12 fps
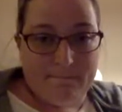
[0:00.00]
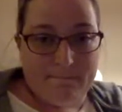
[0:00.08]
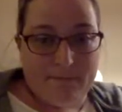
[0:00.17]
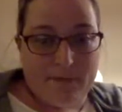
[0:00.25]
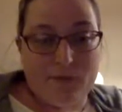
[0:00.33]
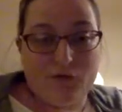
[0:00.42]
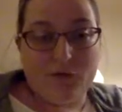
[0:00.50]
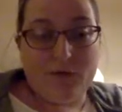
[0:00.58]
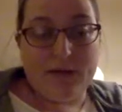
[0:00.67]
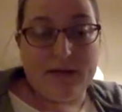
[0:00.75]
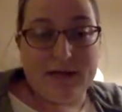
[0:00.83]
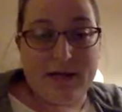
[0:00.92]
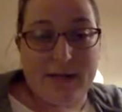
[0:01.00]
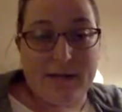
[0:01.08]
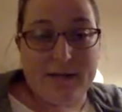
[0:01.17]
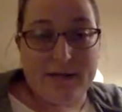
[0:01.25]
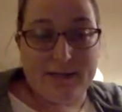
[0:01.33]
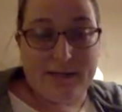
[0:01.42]
No, Dripping in
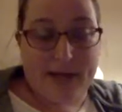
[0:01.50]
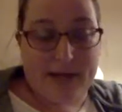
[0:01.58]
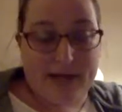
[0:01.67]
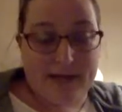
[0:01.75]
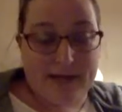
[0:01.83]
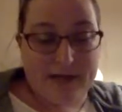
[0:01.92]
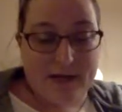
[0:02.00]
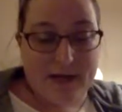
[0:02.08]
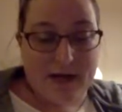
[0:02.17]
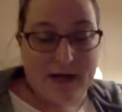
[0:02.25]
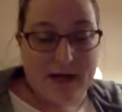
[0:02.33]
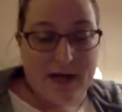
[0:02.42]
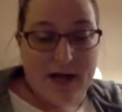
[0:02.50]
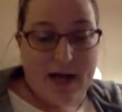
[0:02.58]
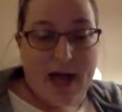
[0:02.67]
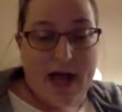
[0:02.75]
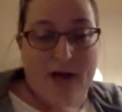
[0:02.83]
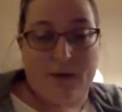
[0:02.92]
Diamonds is back in stock.
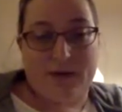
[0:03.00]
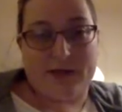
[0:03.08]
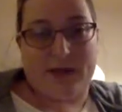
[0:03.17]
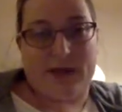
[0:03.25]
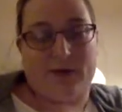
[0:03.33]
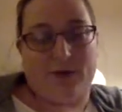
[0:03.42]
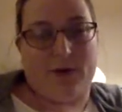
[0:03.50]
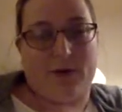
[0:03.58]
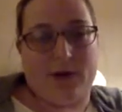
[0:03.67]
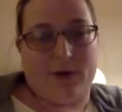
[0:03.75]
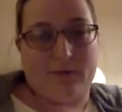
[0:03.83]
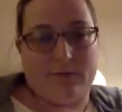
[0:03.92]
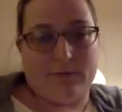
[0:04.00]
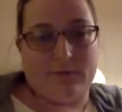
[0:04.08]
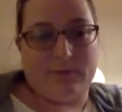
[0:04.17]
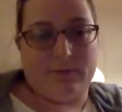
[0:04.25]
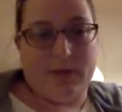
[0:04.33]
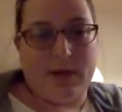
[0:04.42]
How excited are you?
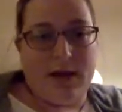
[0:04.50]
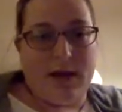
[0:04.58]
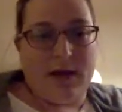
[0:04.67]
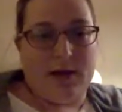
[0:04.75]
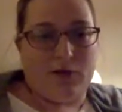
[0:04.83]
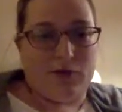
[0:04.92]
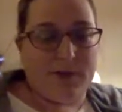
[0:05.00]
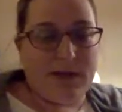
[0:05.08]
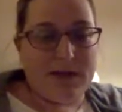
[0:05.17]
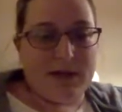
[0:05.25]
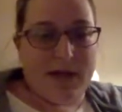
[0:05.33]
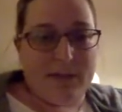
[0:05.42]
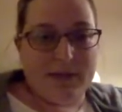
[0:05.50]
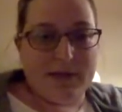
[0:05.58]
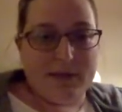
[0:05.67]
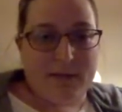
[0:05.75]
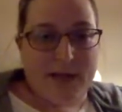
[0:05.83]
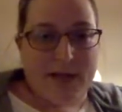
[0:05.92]
Dripping in Diamonds
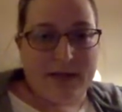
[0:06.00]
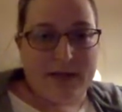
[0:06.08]
is back in